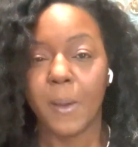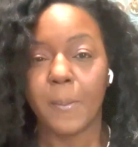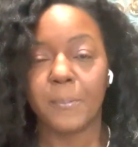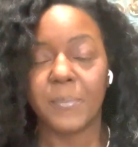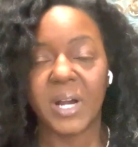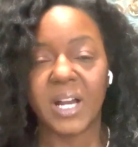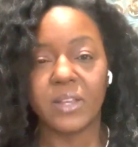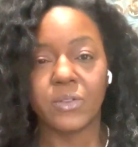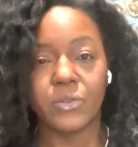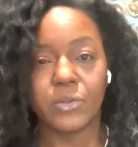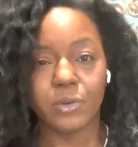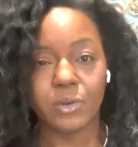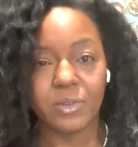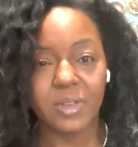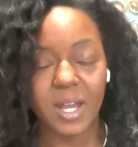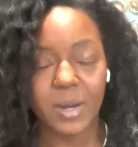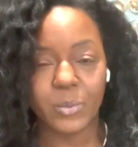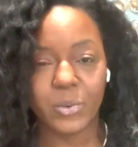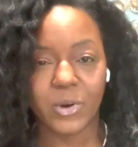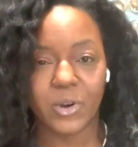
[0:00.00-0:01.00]
But through
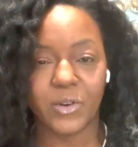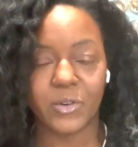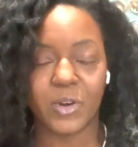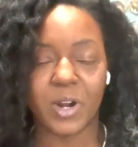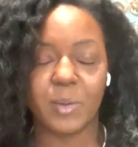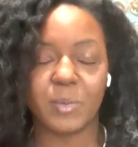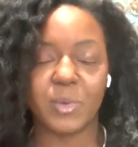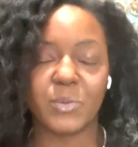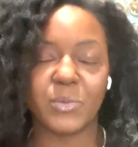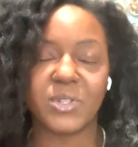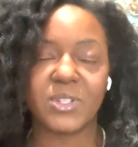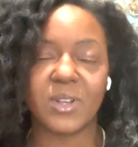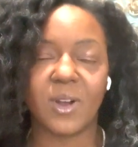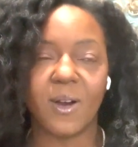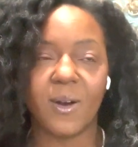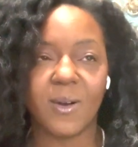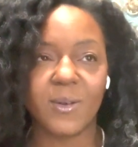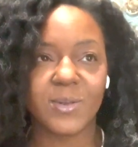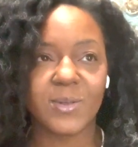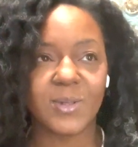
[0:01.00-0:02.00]
that program, it was
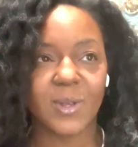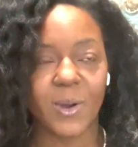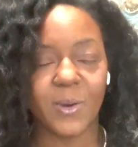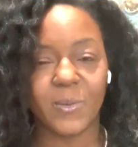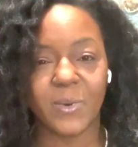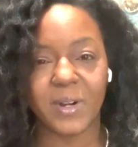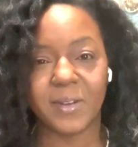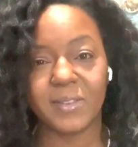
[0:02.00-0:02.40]
also one